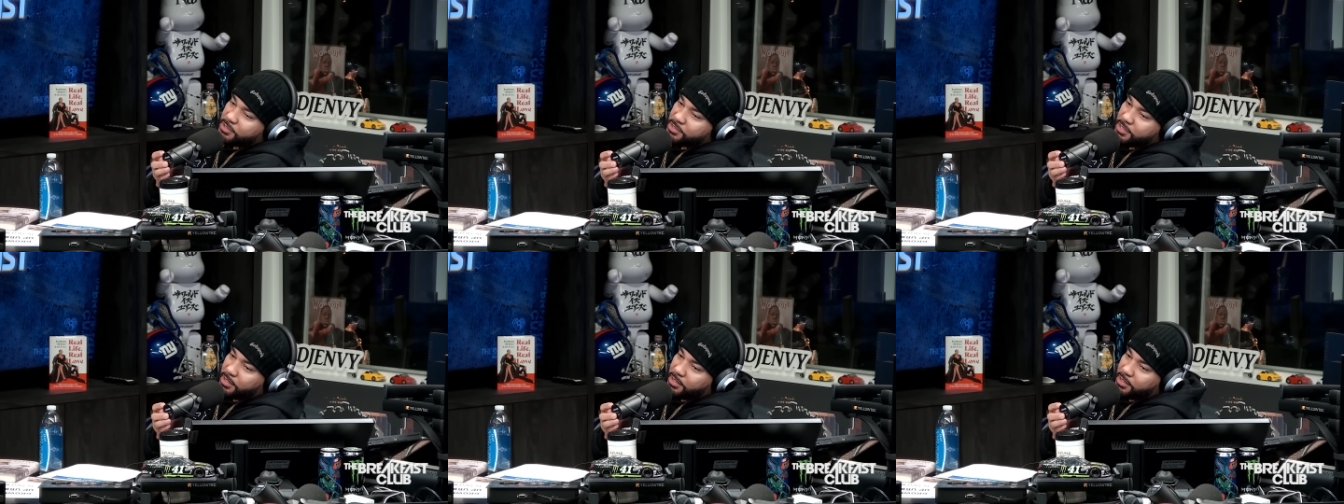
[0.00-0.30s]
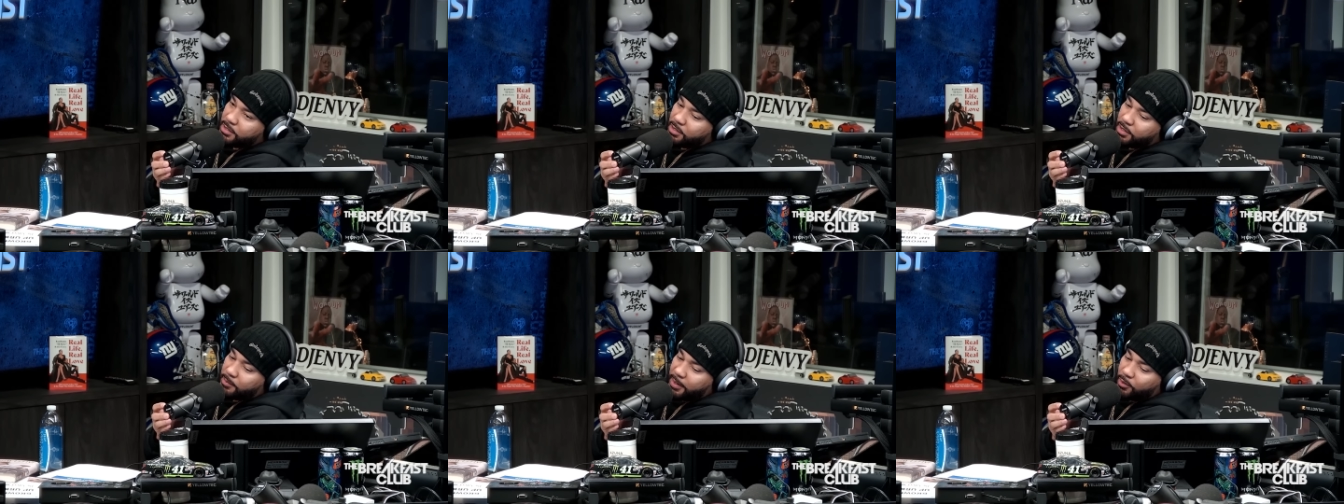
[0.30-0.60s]
said
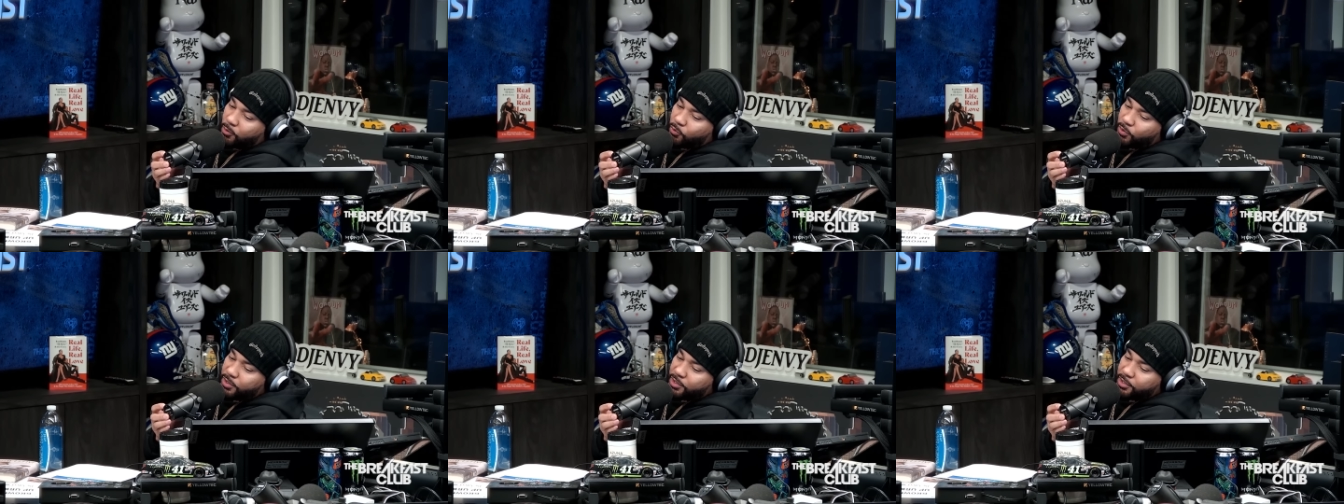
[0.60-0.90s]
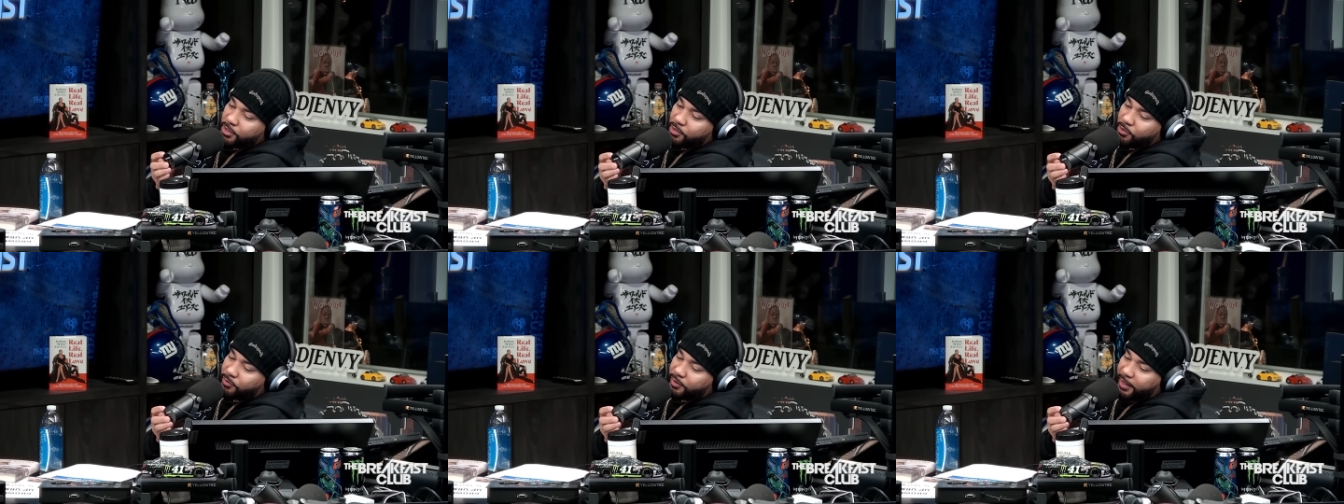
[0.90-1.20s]
about a week
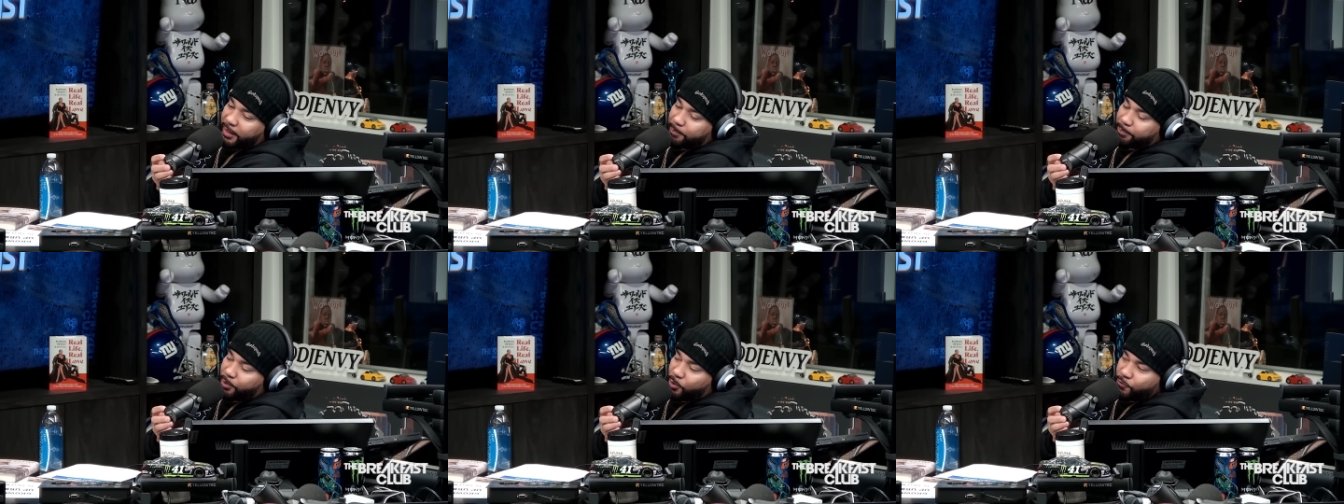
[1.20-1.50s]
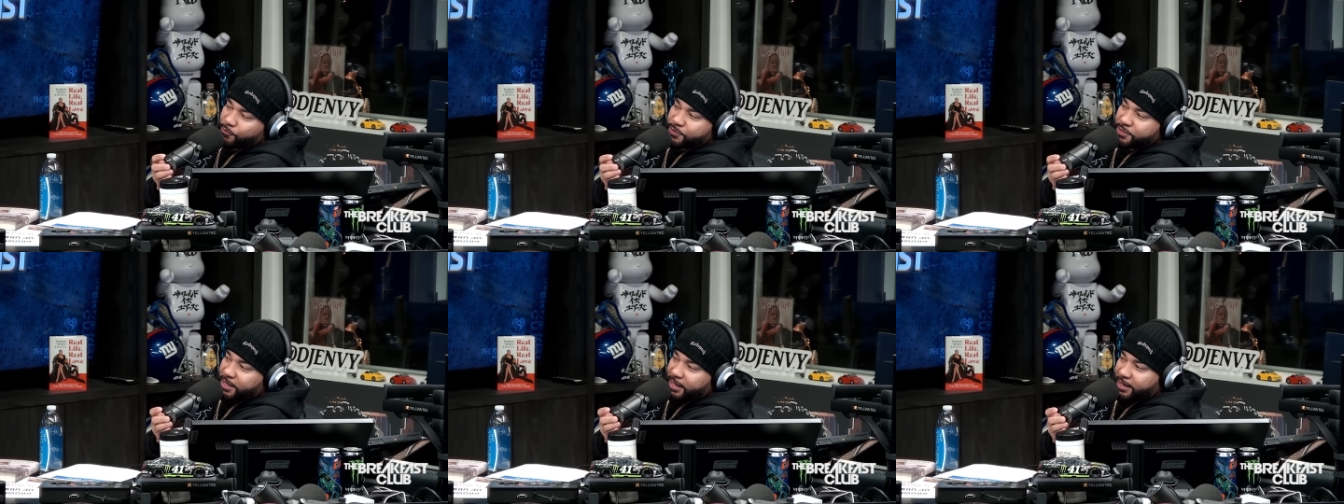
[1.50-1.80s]
ago that
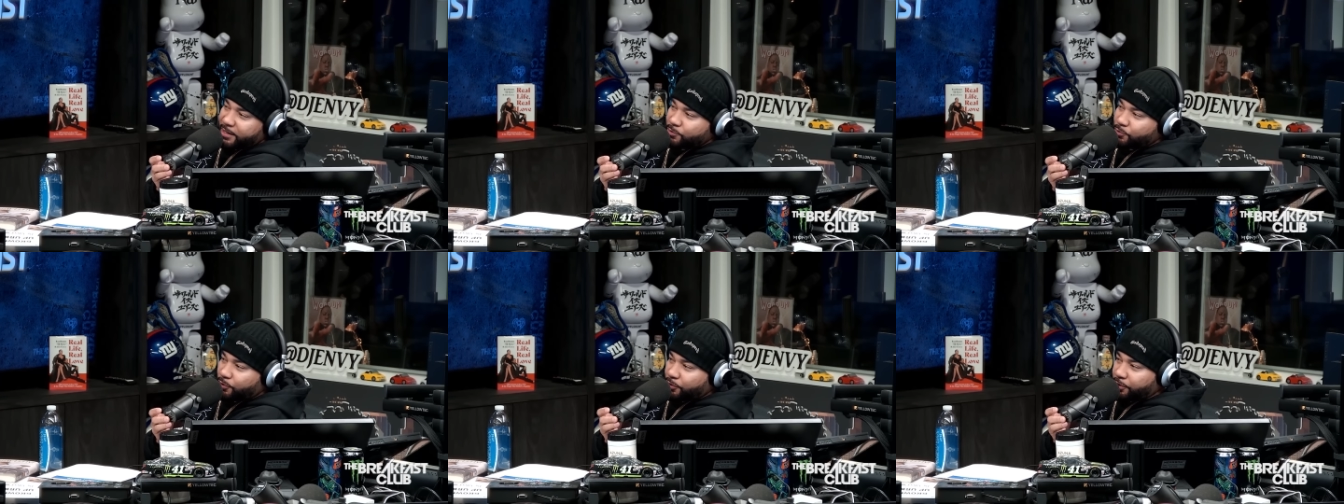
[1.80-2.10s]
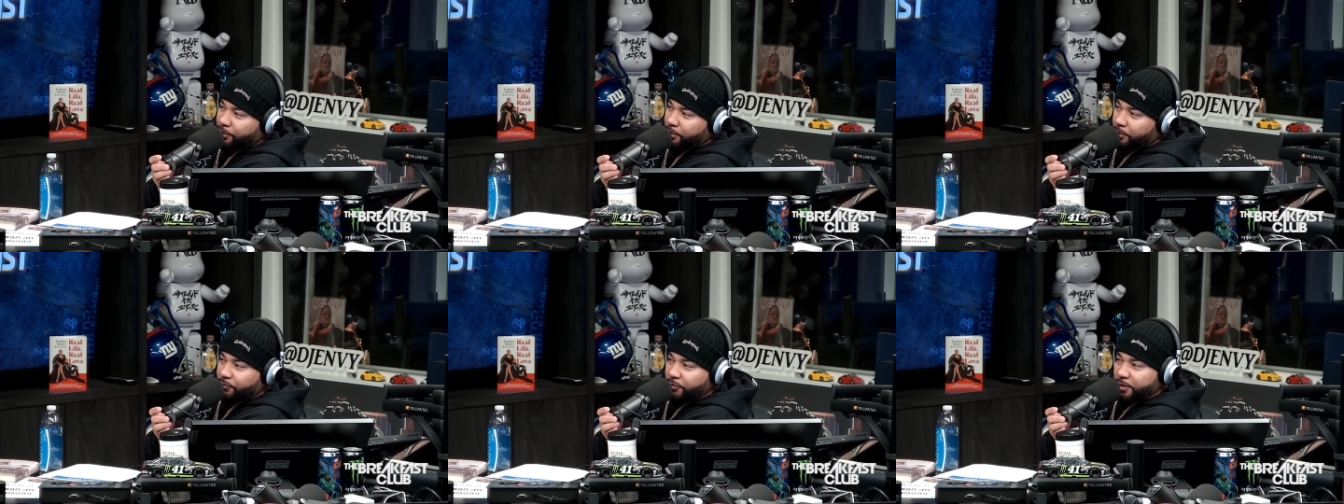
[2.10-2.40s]
both sides
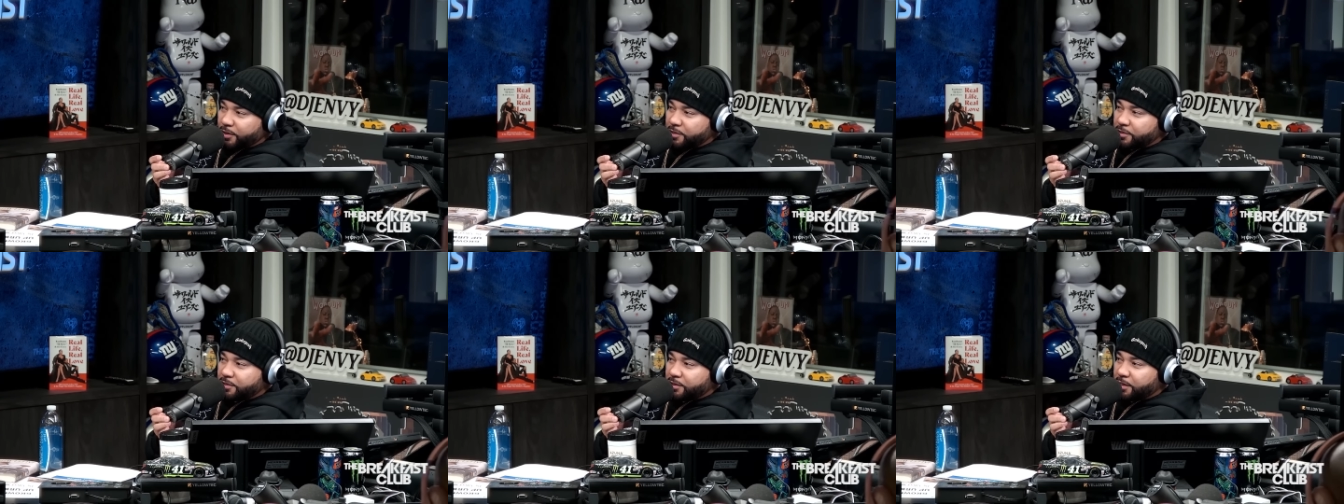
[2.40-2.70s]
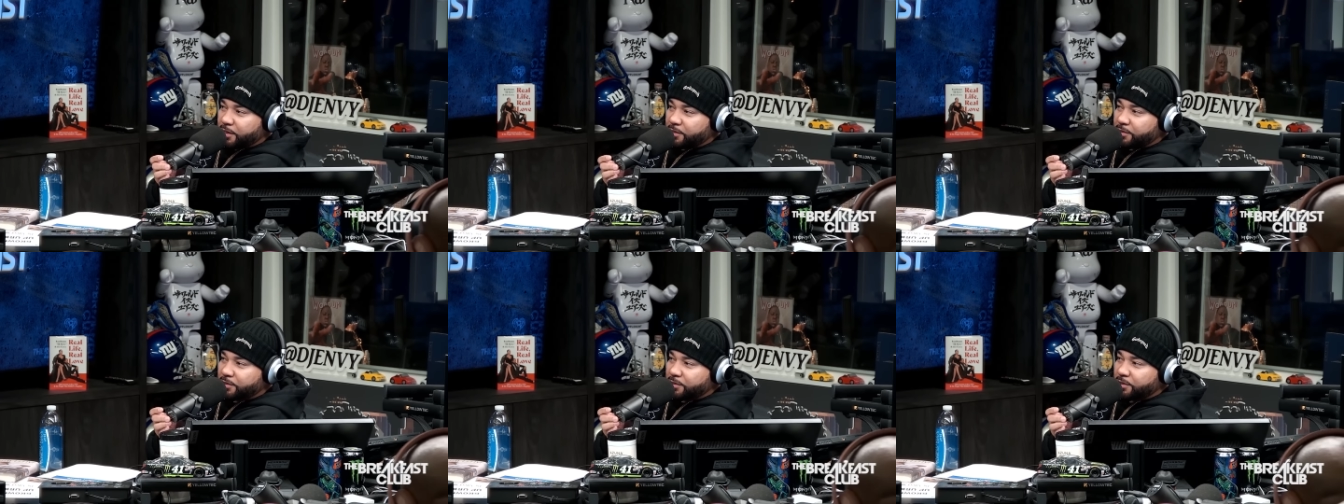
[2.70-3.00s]
weren't going to release
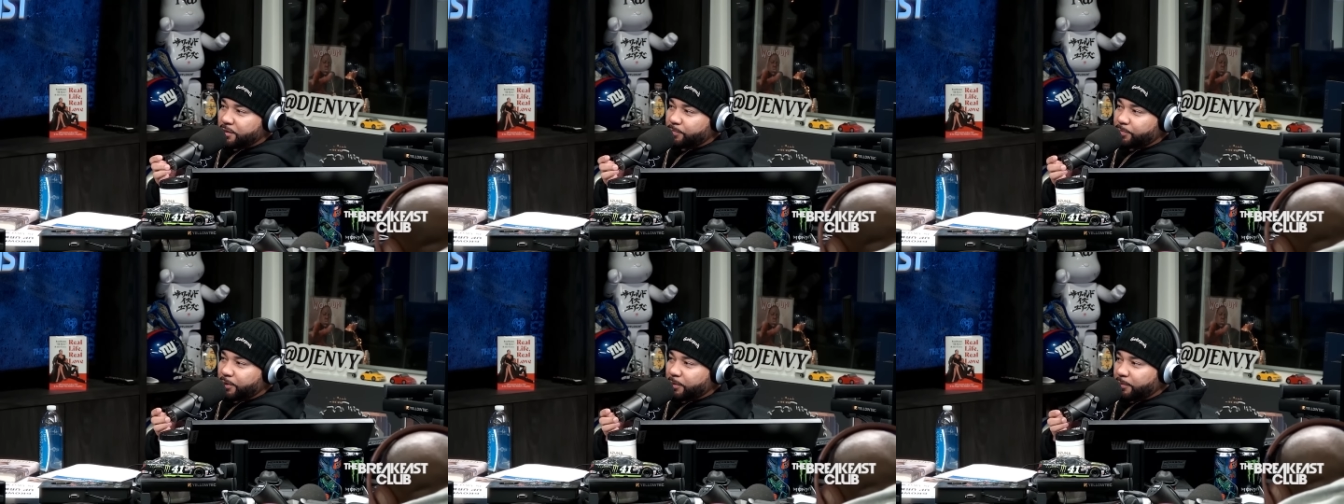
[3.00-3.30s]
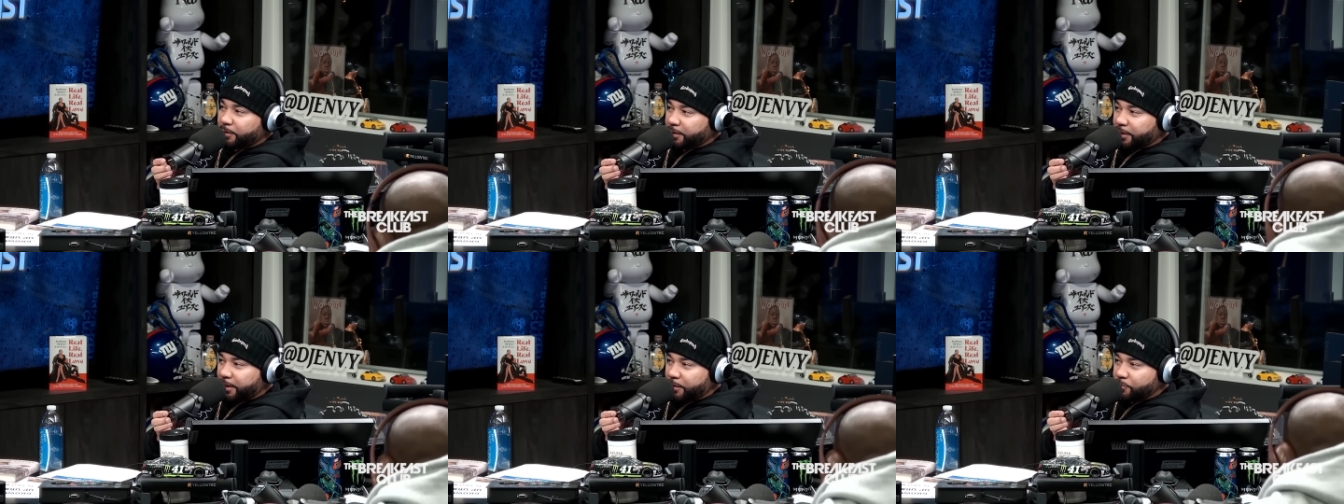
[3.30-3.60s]
things into the
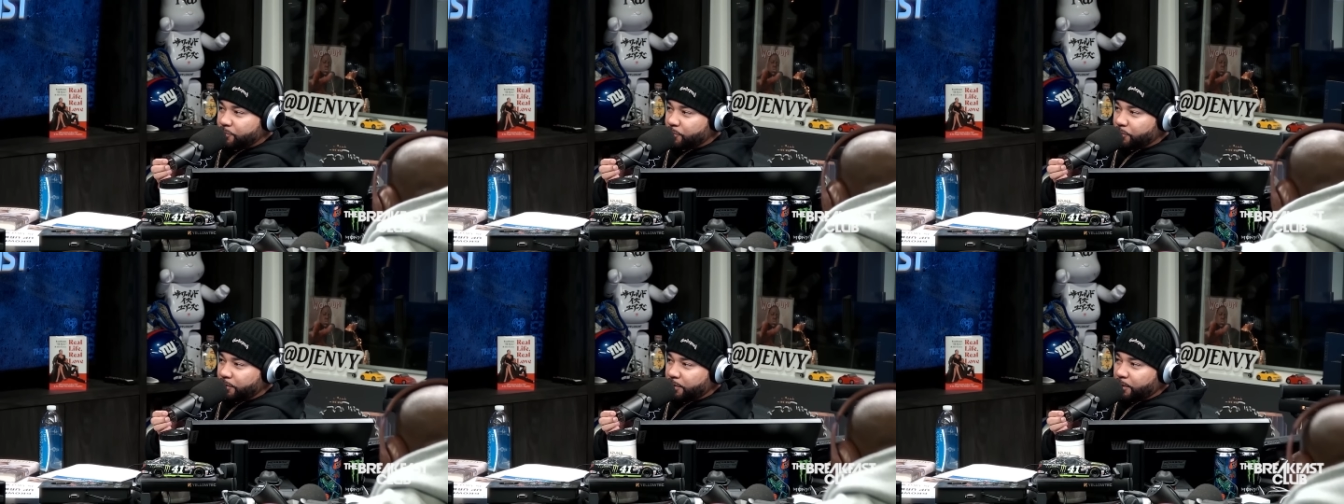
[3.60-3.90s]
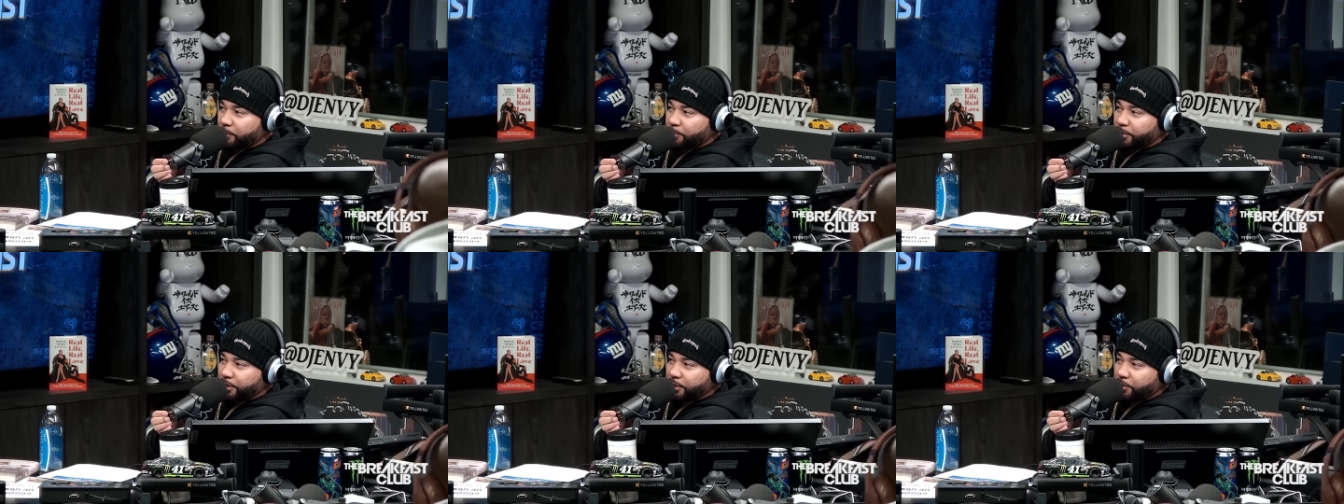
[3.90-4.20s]
public that it was only
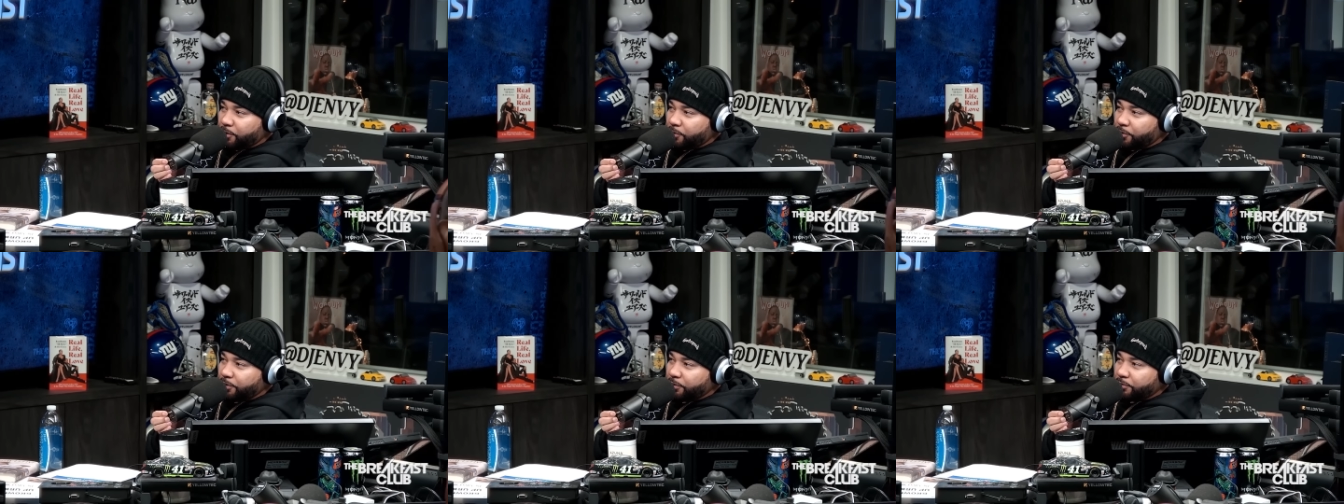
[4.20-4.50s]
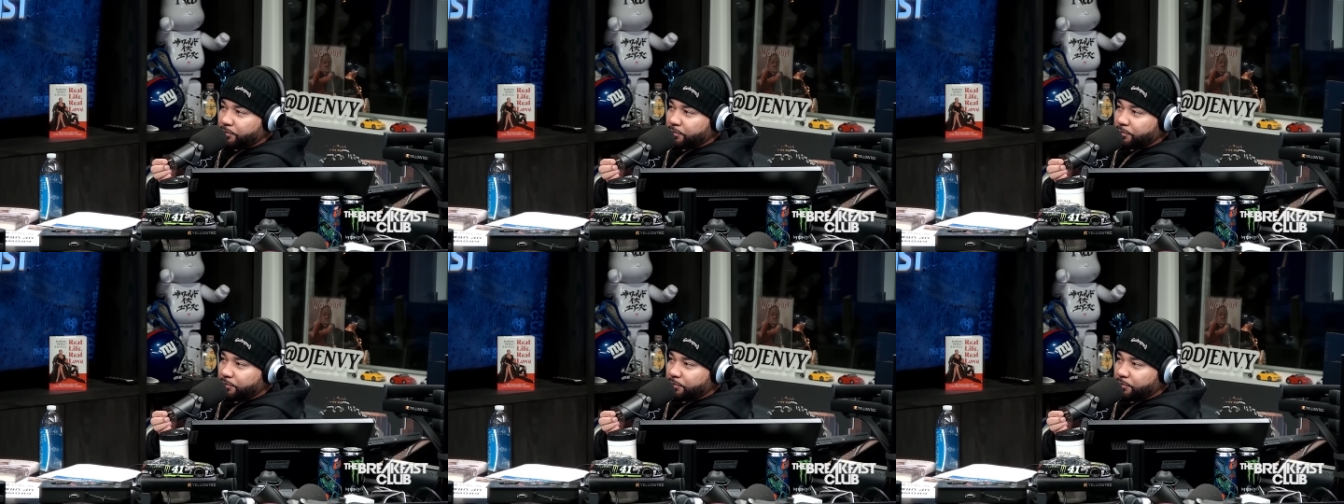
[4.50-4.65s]
going to be in court.